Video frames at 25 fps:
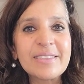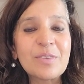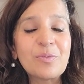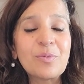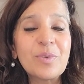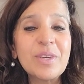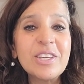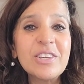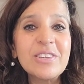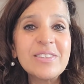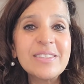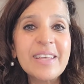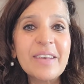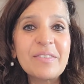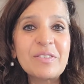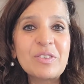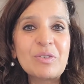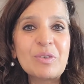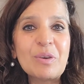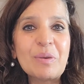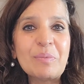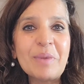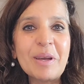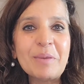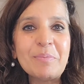And we just have to
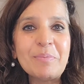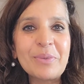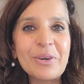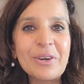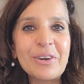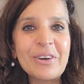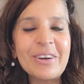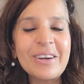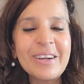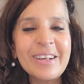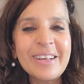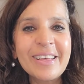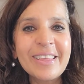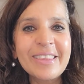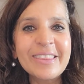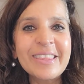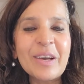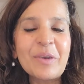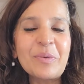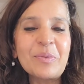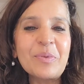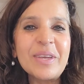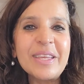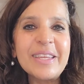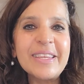remember
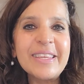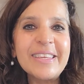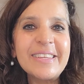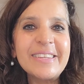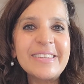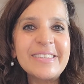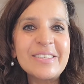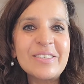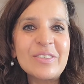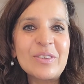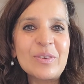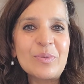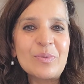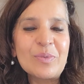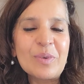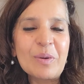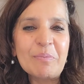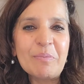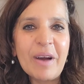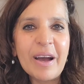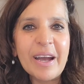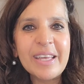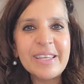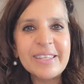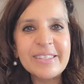that we need to
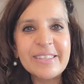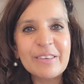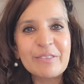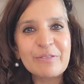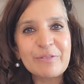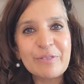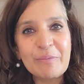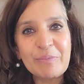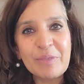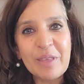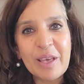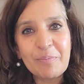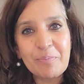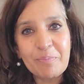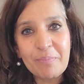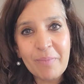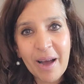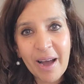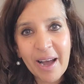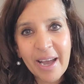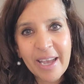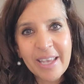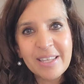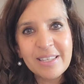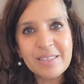remind it from the
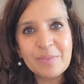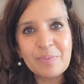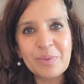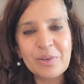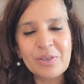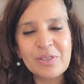mind